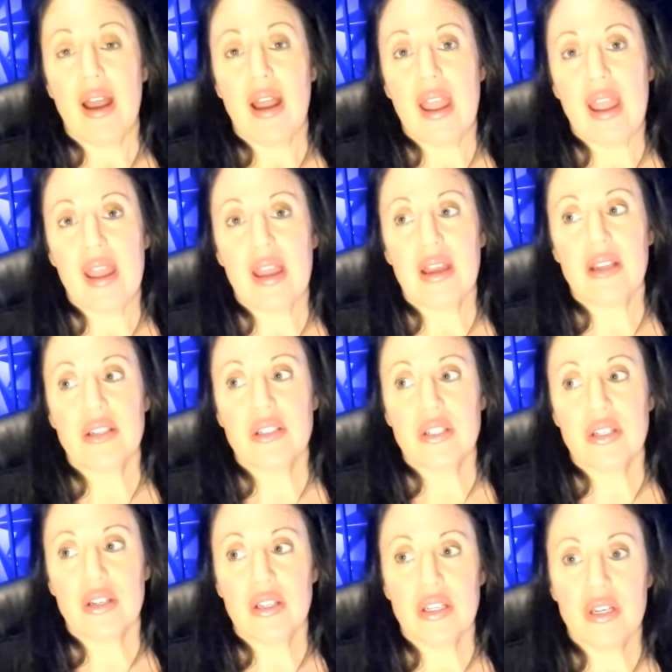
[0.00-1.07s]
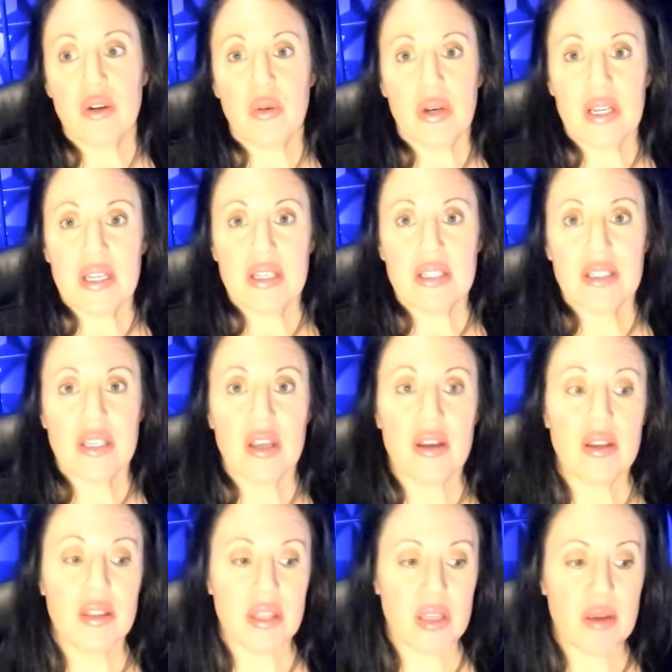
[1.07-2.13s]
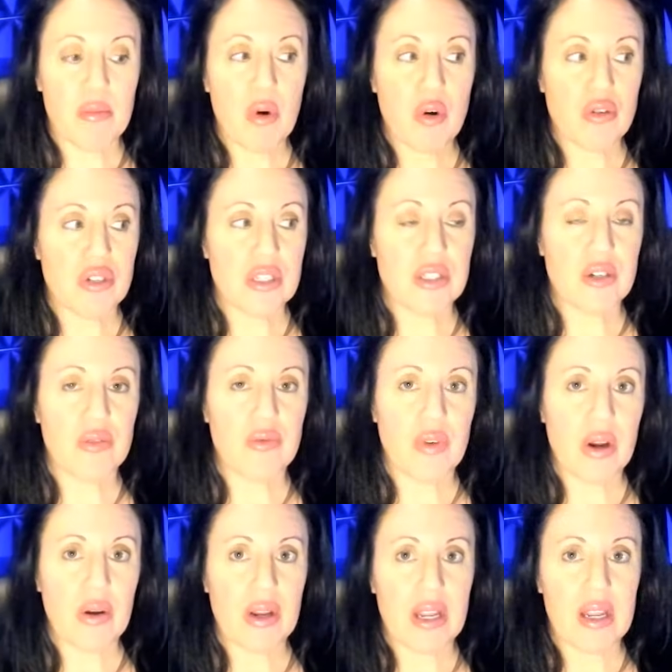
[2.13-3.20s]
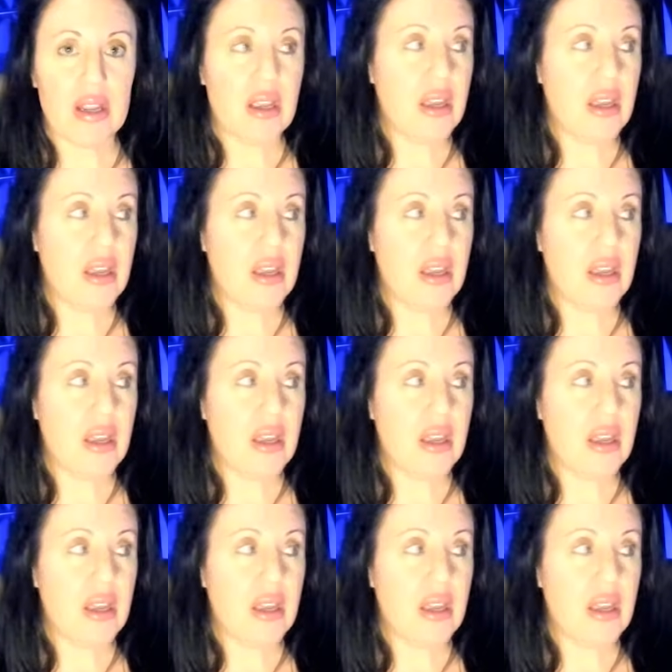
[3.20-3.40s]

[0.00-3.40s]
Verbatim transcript: And you know, it is, the emotions are very